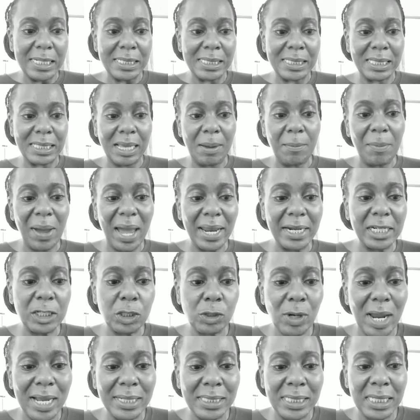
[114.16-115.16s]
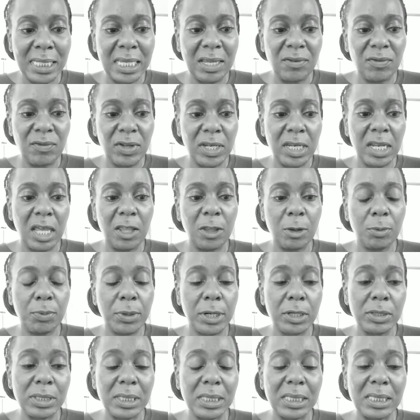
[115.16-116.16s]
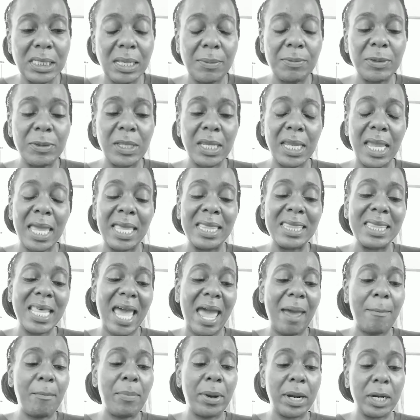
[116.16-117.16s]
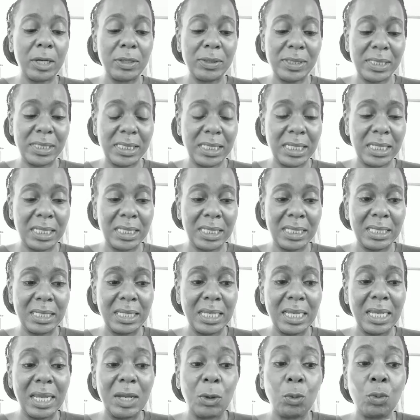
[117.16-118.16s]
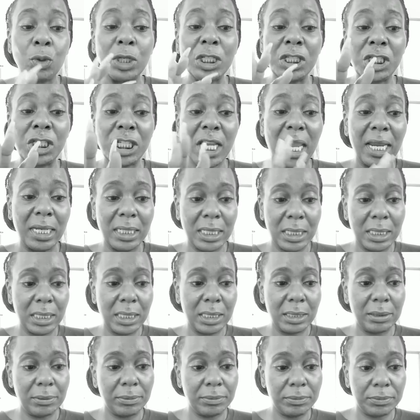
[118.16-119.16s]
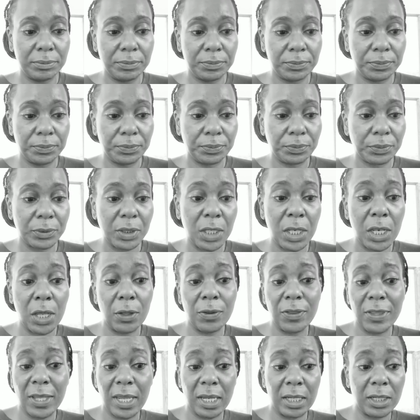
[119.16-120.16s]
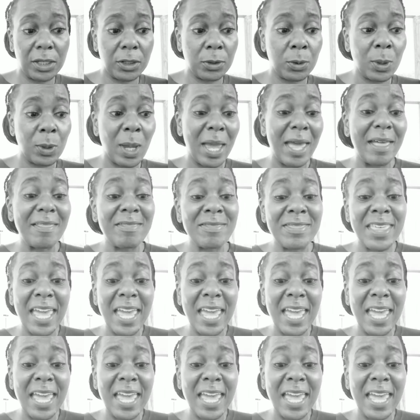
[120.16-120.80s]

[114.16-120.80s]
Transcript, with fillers: Somebody tried to give another person something and that person rejected it. No, thank you.